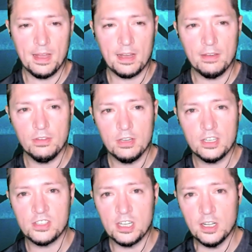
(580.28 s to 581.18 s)
I view it
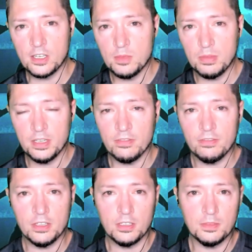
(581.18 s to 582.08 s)
as an incomplete
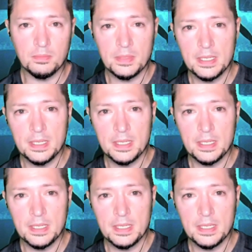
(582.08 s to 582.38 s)
film.